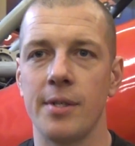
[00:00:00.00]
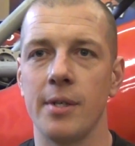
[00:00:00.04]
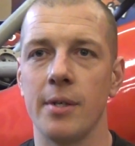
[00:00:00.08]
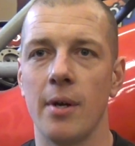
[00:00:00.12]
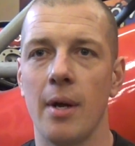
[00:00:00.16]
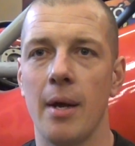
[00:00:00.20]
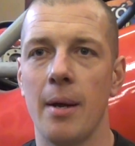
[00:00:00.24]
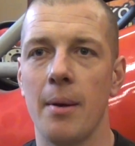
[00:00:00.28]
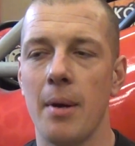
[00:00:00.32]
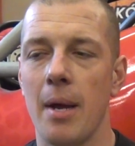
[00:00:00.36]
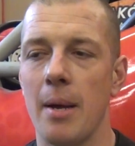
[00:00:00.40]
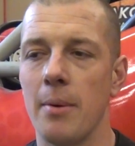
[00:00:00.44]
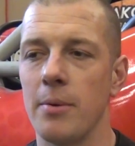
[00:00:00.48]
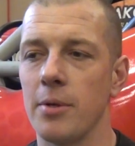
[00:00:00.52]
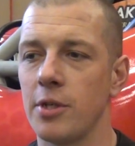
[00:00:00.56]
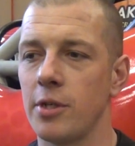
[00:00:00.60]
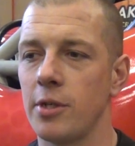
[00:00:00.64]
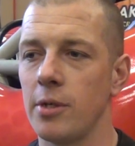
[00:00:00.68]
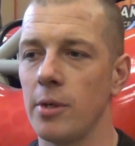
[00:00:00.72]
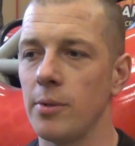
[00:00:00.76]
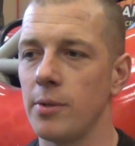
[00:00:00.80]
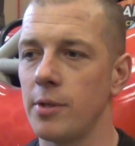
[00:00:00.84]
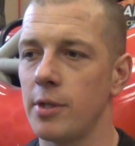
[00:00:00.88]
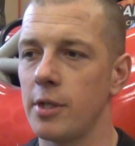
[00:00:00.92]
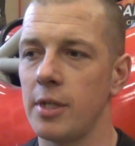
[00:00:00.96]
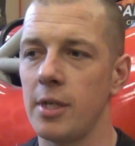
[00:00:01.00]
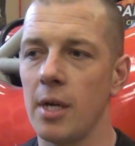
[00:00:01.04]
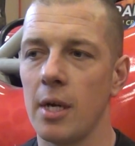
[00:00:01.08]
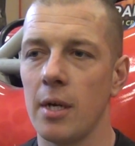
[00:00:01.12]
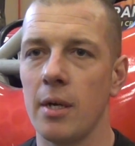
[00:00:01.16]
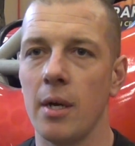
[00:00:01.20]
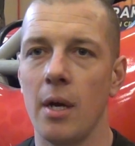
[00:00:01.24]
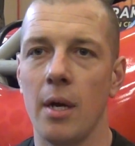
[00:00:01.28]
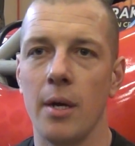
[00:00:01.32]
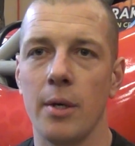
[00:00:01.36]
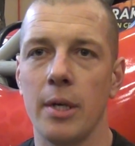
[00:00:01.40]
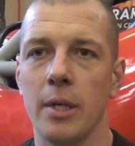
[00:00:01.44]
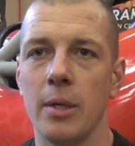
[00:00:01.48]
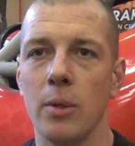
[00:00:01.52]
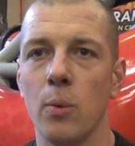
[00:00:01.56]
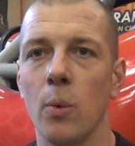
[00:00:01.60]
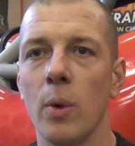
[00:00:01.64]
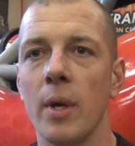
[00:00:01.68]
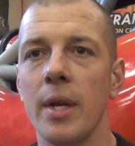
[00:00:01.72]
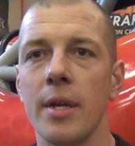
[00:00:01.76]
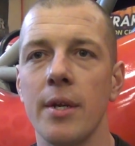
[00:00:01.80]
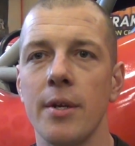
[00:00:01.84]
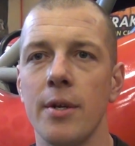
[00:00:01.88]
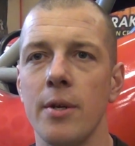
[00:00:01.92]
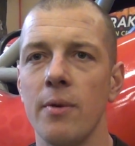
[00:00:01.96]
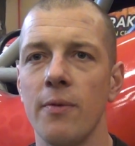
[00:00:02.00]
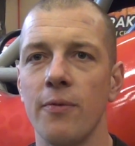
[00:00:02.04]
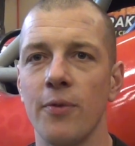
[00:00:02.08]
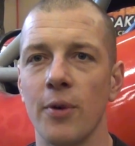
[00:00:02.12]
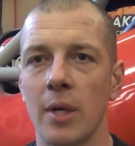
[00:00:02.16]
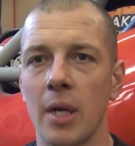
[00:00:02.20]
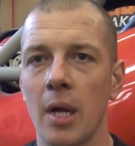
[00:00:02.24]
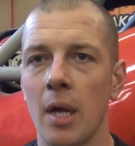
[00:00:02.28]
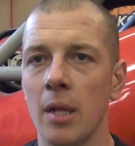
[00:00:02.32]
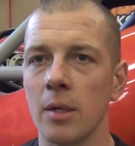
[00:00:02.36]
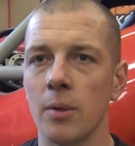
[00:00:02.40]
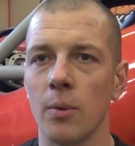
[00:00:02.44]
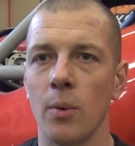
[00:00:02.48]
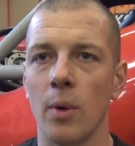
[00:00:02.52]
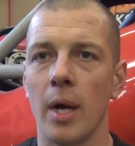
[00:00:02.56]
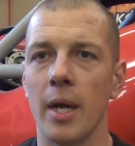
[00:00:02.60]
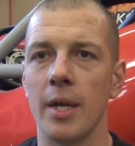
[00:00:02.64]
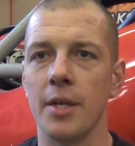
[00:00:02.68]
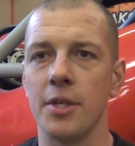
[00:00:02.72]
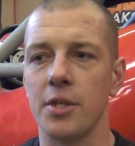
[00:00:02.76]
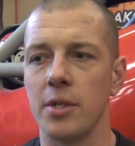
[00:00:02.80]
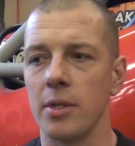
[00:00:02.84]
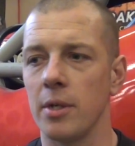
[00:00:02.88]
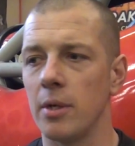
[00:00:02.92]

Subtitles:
you know, I was so stuck on, you know, what do you do for color wise?